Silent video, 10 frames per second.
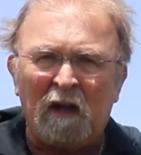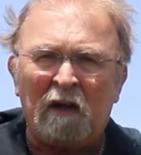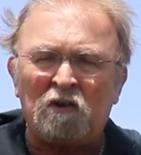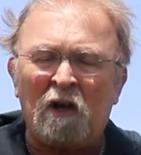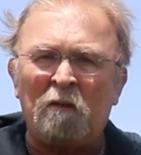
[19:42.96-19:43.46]

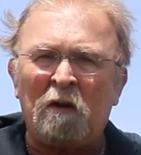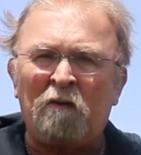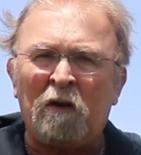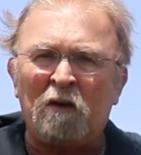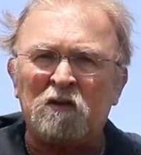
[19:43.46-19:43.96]
And John
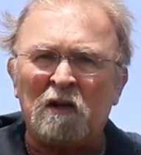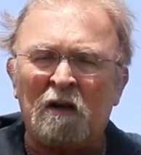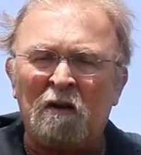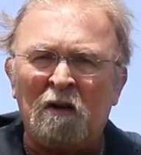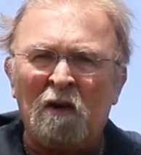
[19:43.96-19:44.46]

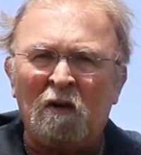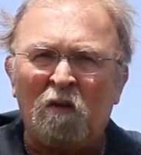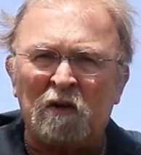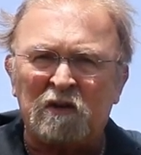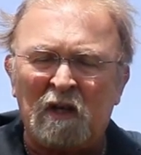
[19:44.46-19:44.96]
McPherson
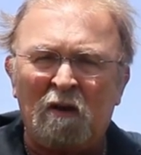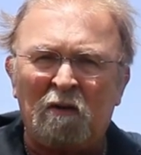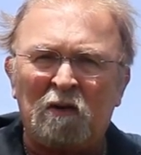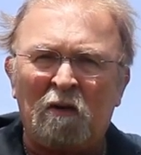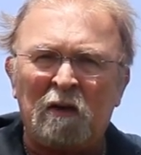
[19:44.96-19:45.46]
was
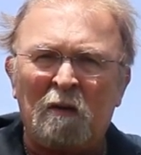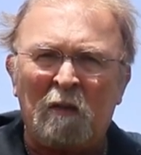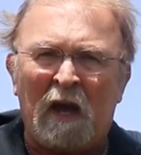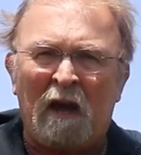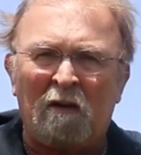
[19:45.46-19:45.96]
killed during the
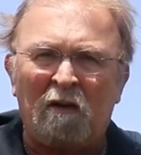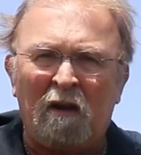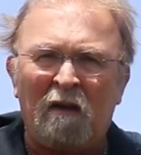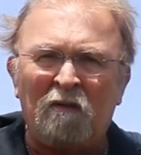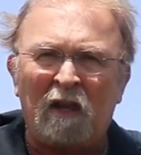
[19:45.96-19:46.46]
Battle
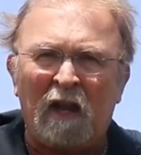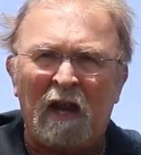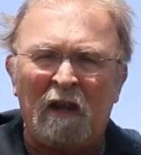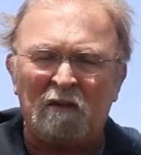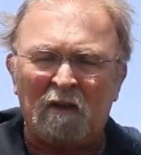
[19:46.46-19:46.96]
of
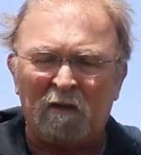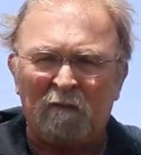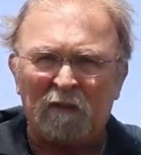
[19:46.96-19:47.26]
Atlanta.